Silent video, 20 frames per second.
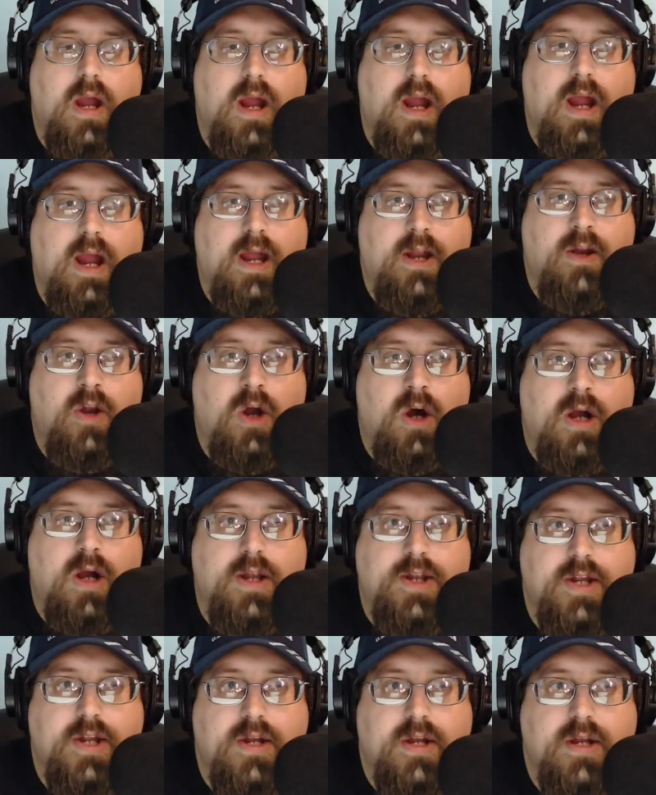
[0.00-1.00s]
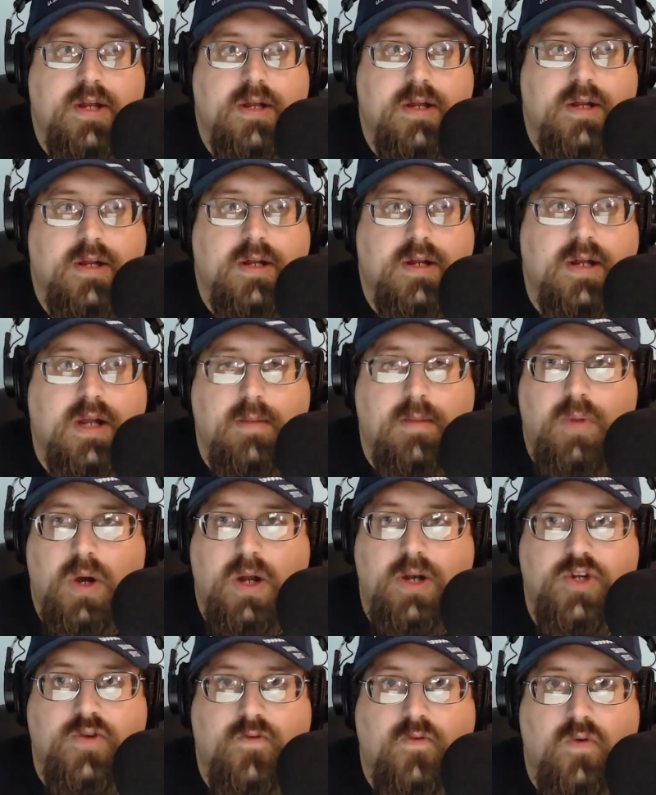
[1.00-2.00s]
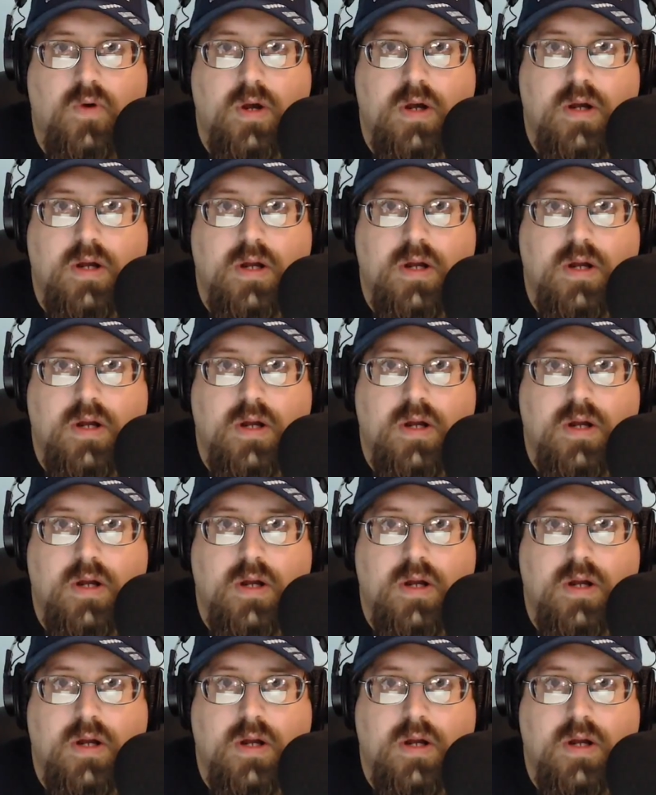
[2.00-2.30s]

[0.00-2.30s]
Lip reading: and not get punished for it.